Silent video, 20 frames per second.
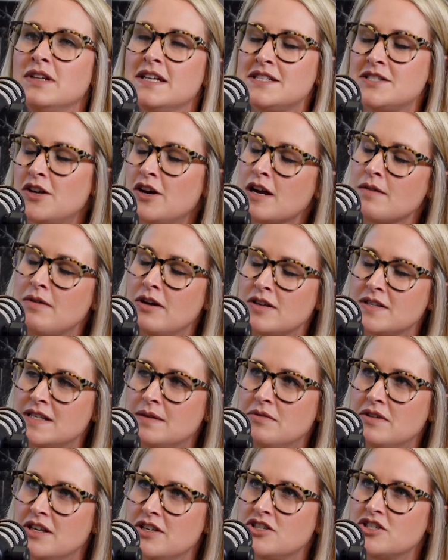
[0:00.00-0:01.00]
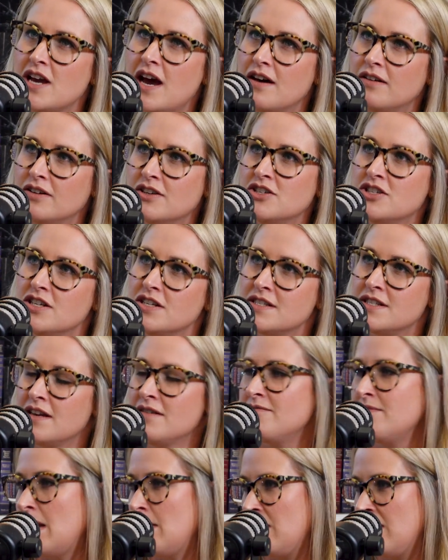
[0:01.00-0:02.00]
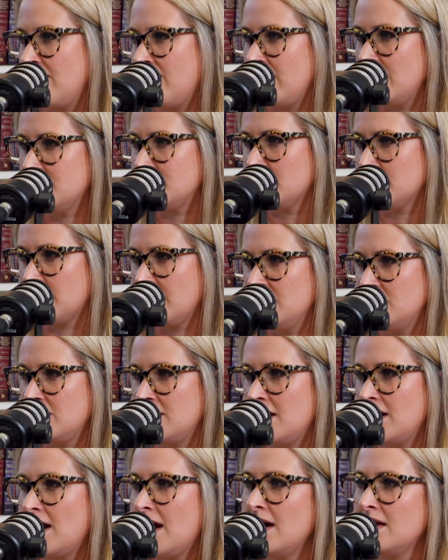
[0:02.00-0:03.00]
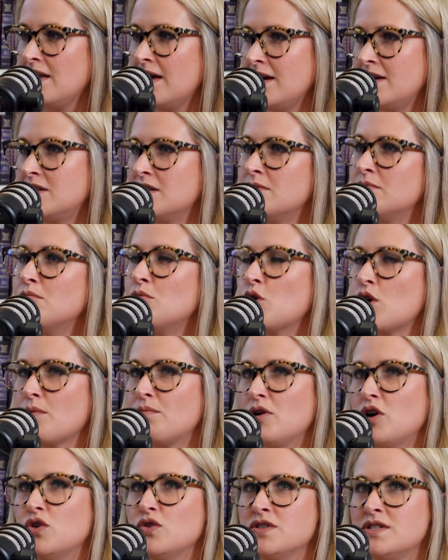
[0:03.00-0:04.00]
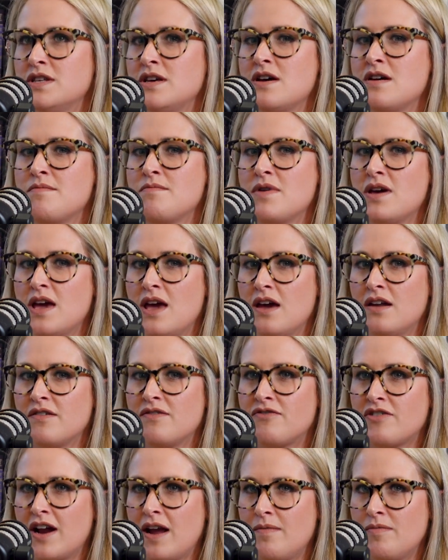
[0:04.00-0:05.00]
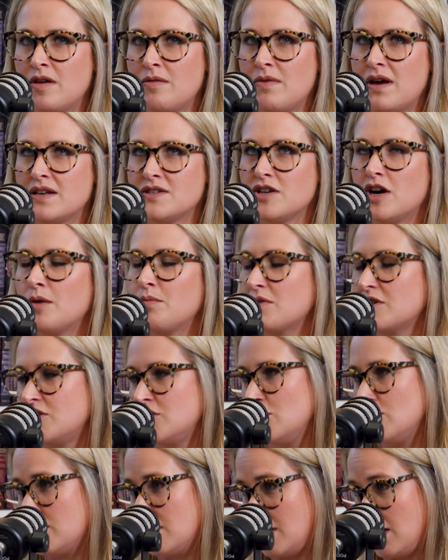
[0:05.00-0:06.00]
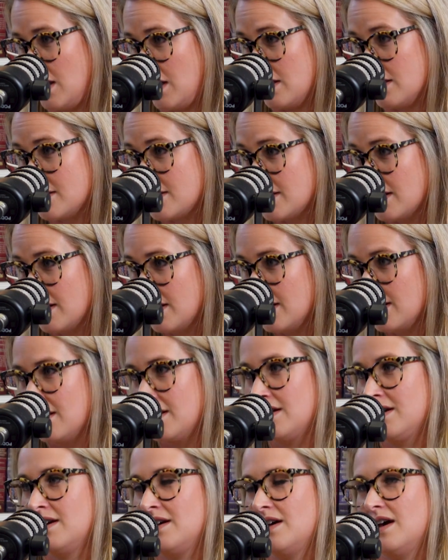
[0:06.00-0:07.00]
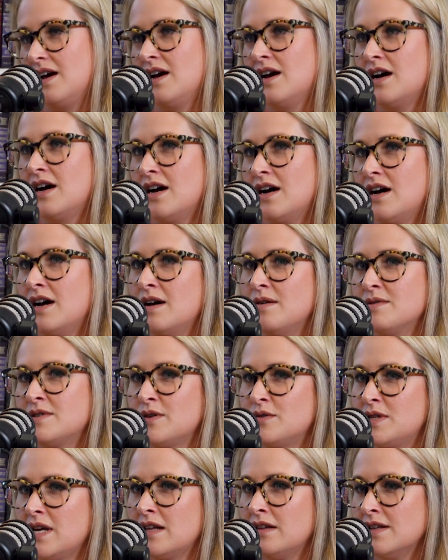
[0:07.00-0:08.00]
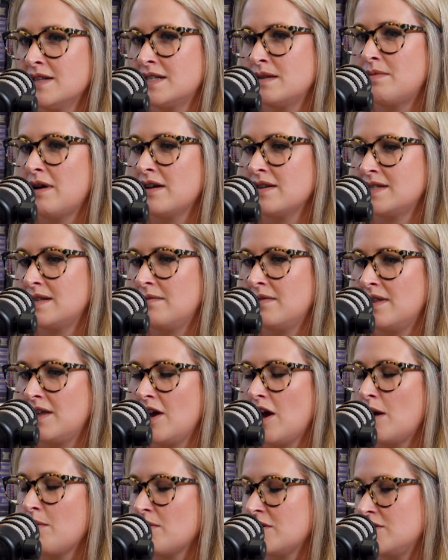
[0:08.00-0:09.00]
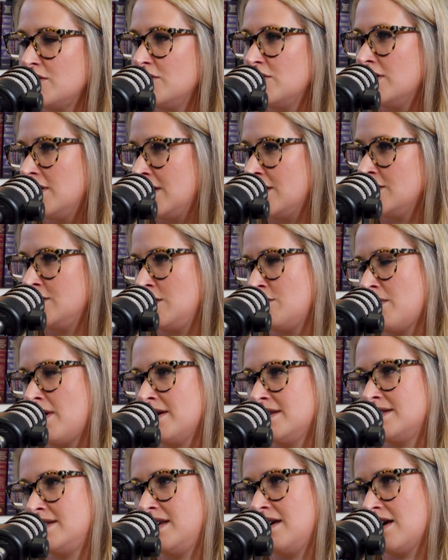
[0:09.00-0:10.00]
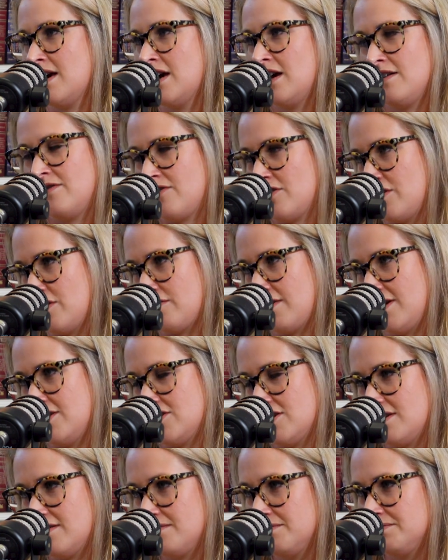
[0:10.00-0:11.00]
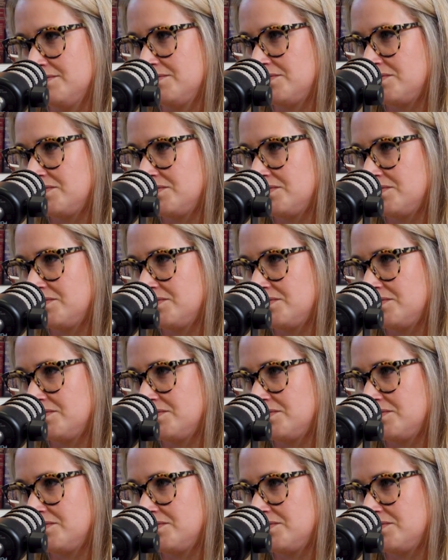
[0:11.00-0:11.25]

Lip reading: Let's talk about some of the challenges that maybe face the region. And I like to more pose them and frame them as opportunities. So tell us about some of the opportunities you might see ahead for the region.